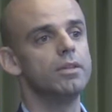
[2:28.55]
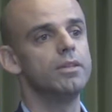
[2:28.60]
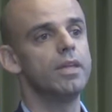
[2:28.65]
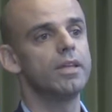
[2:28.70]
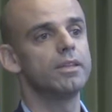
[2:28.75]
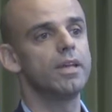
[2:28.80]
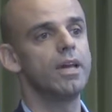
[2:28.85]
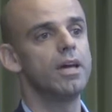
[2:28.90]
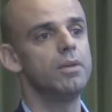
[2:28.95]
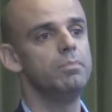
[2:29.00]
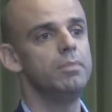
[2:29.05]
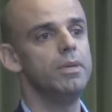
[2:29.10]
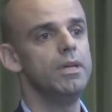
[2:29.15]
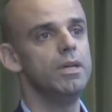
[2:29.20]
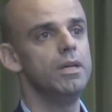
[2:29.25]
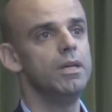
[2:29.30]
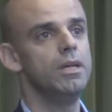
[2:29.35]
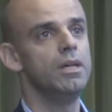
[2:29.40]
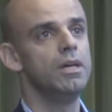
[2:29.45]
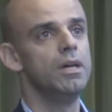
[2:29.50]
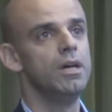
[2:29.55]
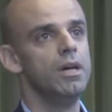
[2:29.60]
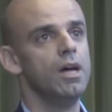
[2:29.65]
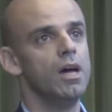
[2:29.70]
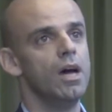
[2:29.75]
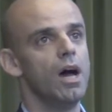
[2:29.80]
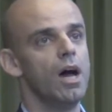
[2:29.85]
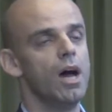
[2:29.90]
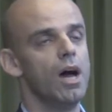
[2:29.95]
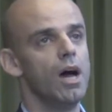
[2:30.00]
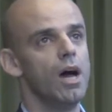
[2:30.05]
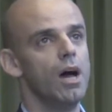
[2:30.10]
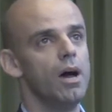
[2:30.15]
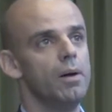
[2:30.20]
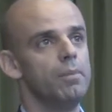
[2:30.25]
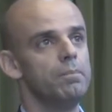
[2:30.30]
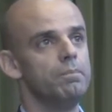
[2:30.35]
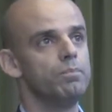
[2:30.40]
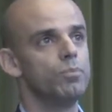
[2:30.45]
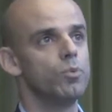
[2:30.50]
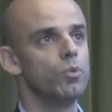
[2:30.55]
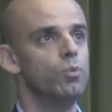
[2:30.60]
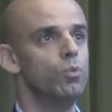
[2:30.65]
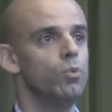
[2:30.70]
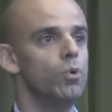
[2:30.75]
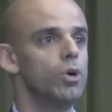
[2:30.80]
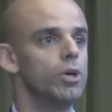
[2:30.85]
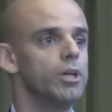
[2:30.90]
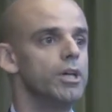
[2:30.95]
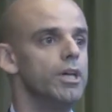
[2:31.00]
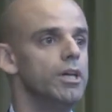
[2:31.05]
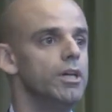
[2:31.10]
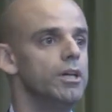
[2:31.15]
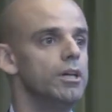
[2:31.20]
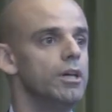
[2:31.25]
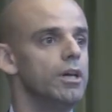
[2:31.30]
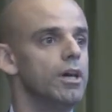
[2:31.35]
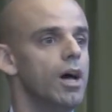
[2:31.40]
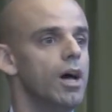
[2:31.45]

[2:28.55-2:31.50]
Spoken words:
that can be working